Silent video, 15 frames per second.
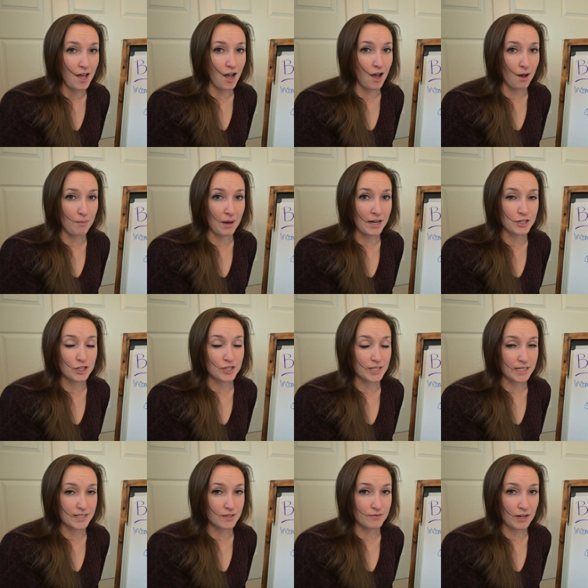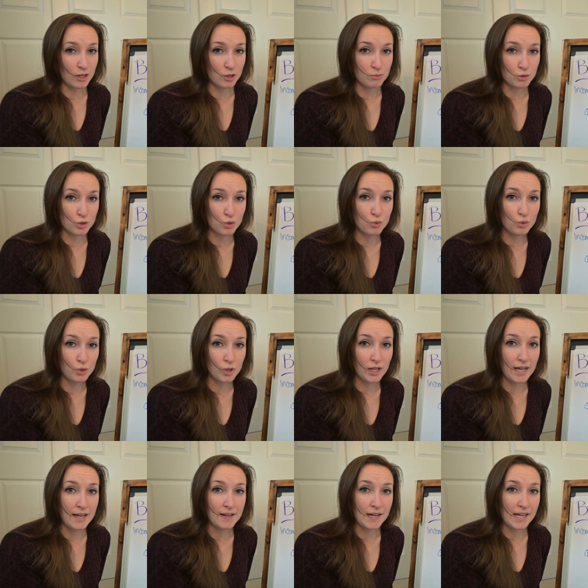I just think it's a valuable tool,
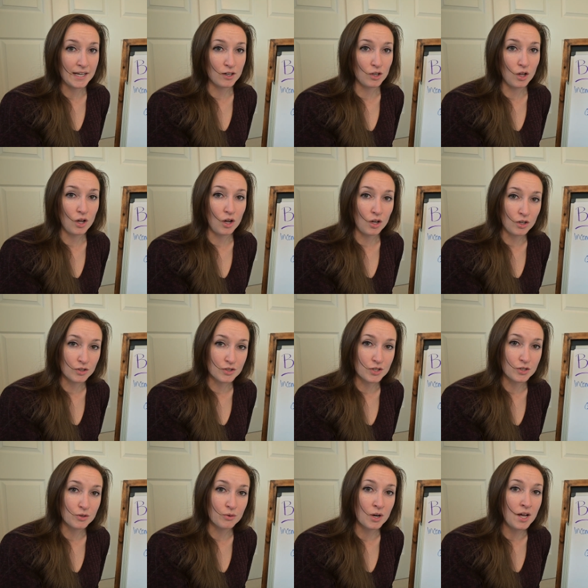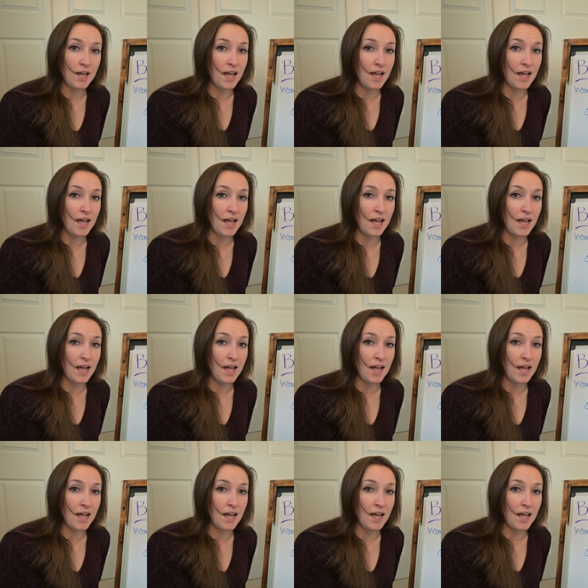and it'll also